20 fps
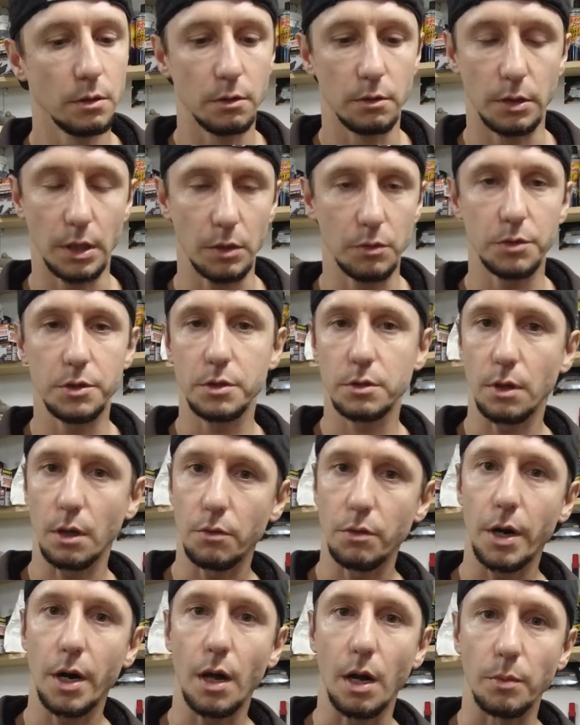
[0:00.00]
they will
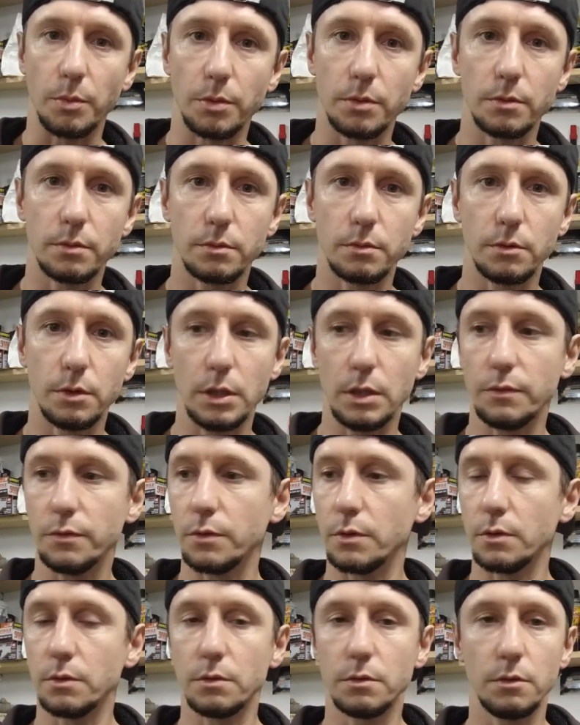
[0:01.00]
start right up.
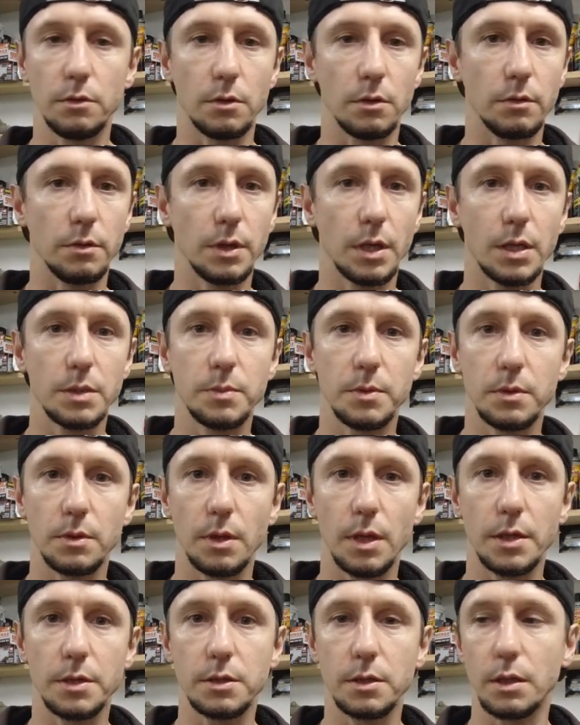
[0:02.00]
Even, you know, it has
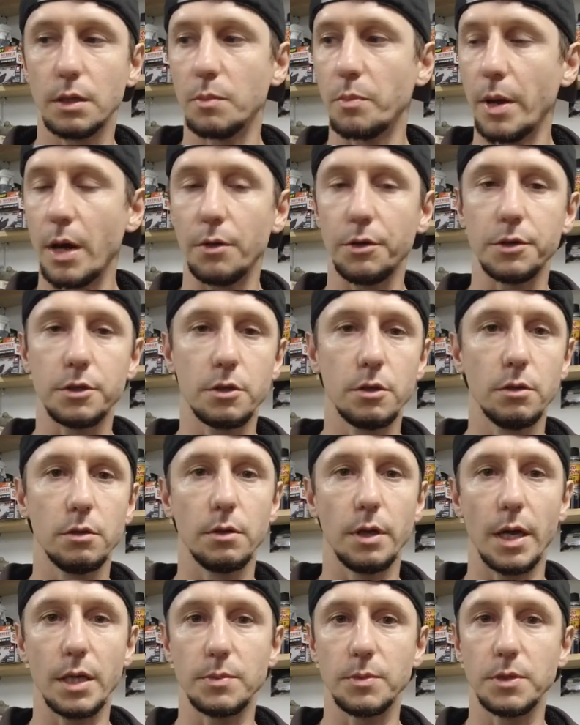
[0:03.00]
been, let's say the battery is
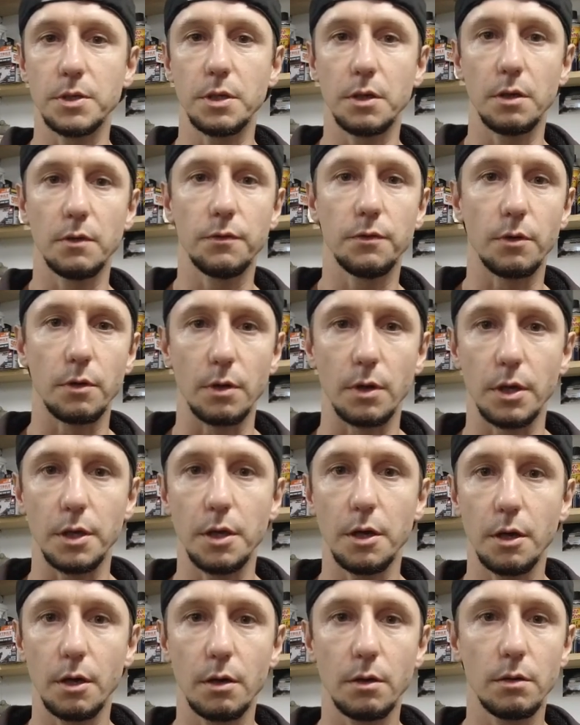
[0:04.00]
good, has been sitting for a
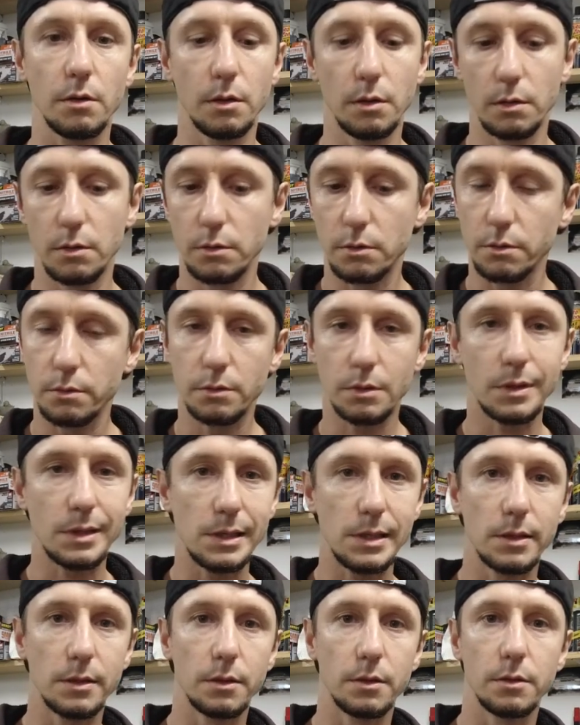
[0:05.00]
year,
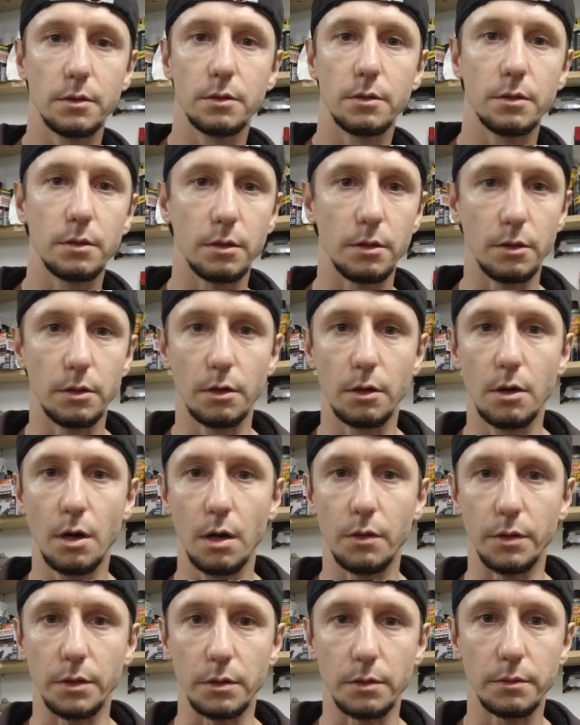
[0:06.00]
you're
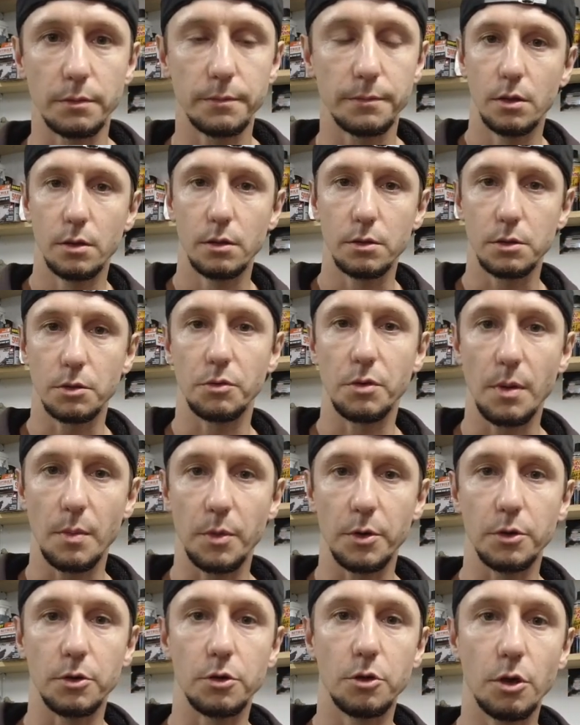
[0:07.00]
going. So
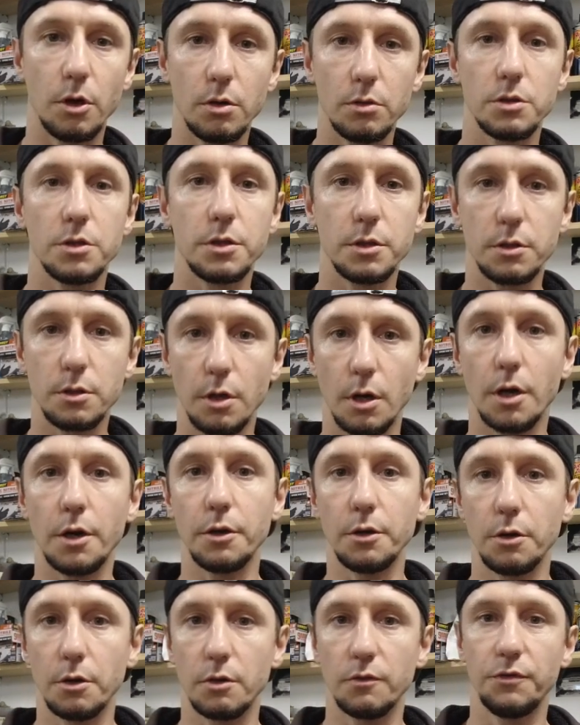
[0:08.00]
remember, don't
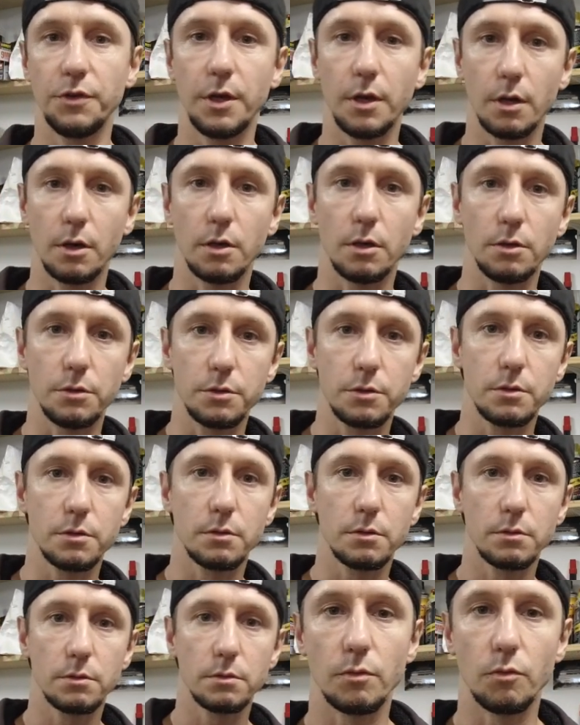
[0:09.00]
start your
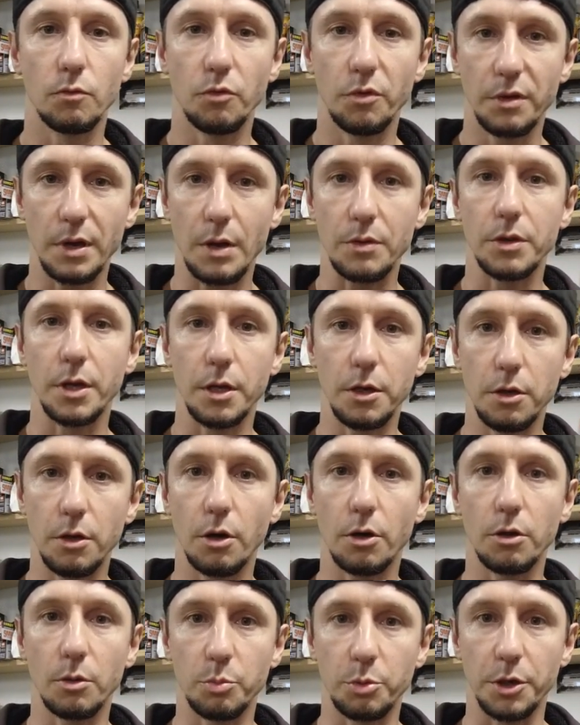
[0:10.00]
vehicles without any
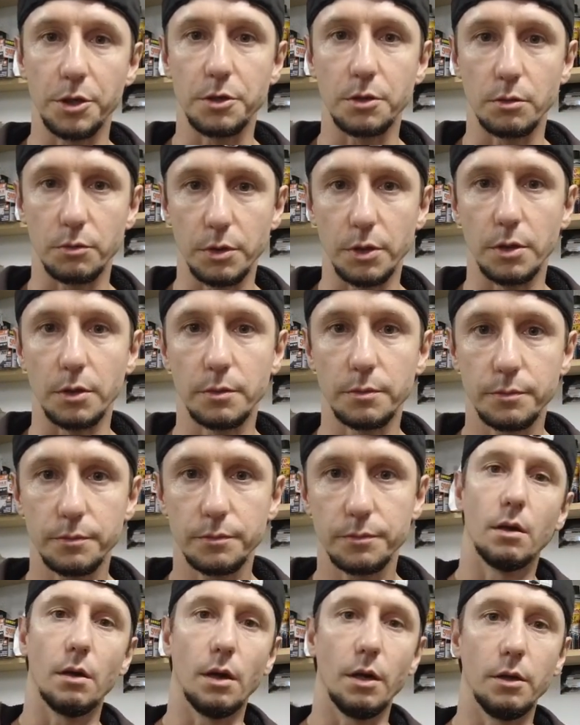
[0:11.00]
oil pressure, really.
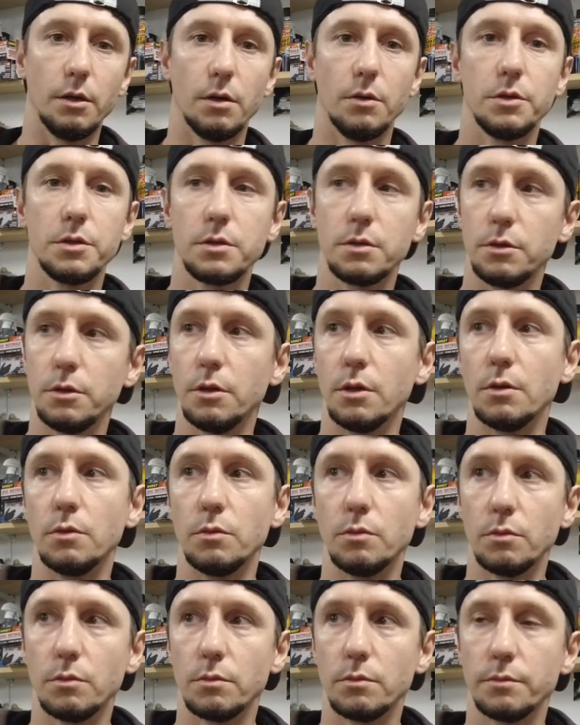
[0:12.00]
I know it's, you
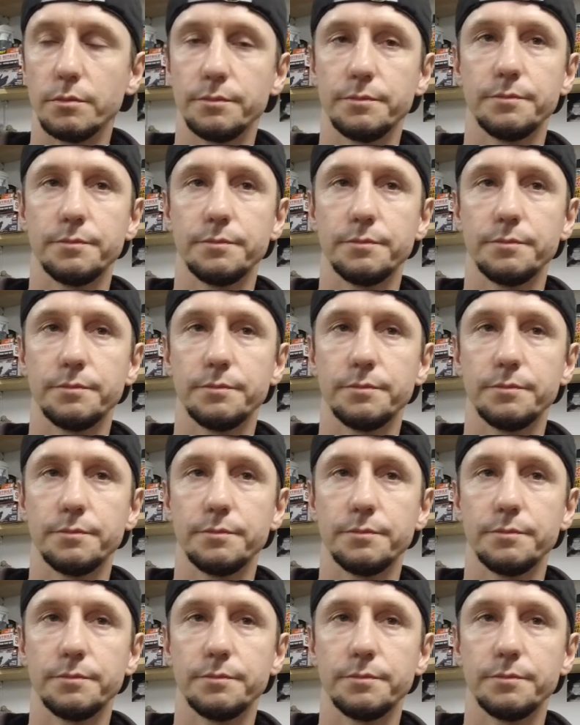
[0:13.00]
know,